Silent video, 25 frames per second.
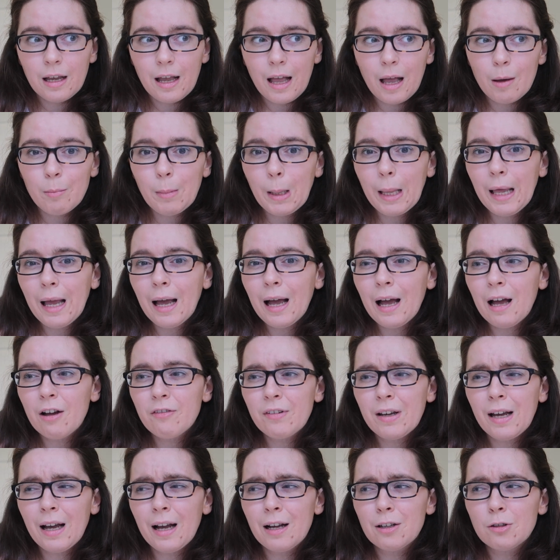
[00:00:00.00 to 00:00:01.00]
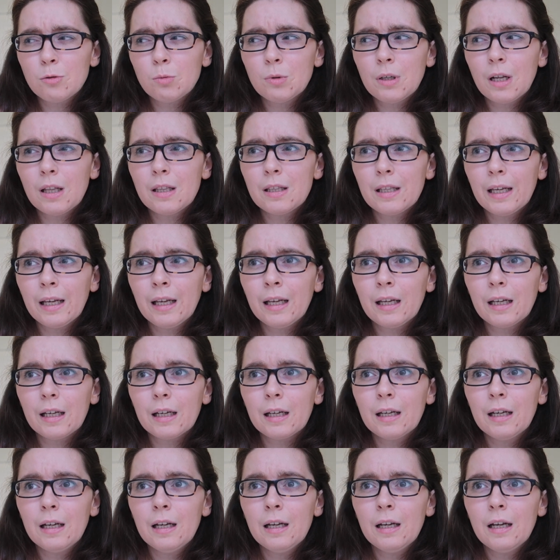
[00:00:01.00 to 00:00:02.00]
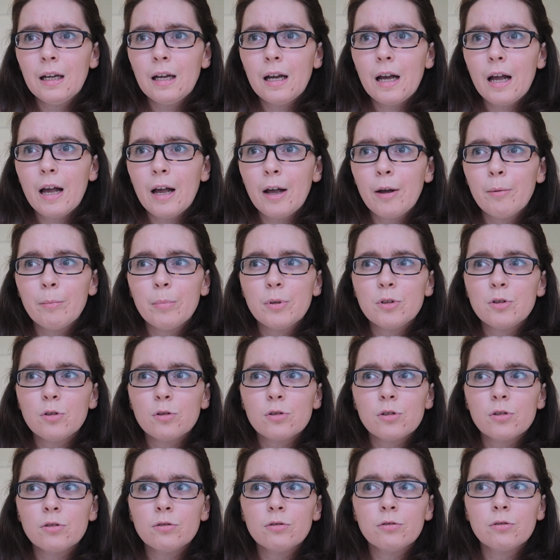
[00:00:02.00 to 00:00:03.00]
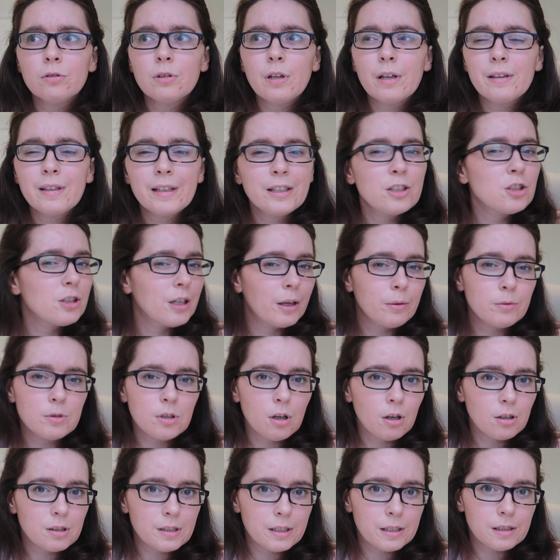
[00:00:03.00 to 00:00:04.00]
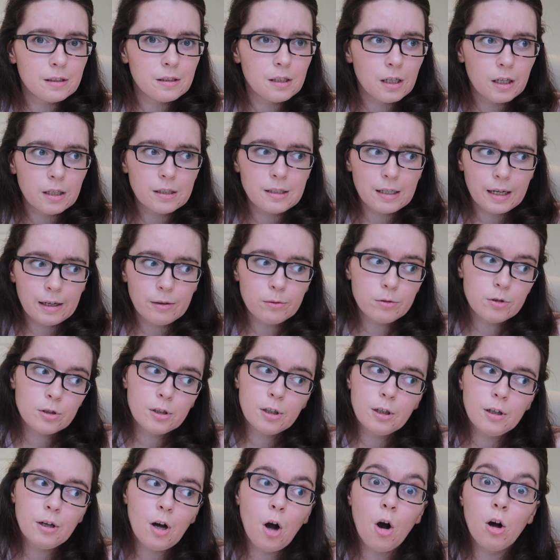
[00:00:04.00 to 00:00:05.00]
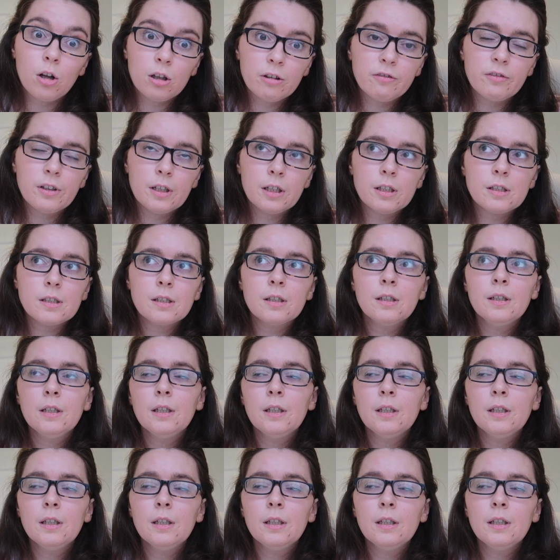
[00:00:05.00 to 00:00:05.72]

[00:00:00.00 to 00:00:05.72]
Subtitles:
Emily Harvey had one, I think, but doesn't, I think she outsources hers now, so all of hers.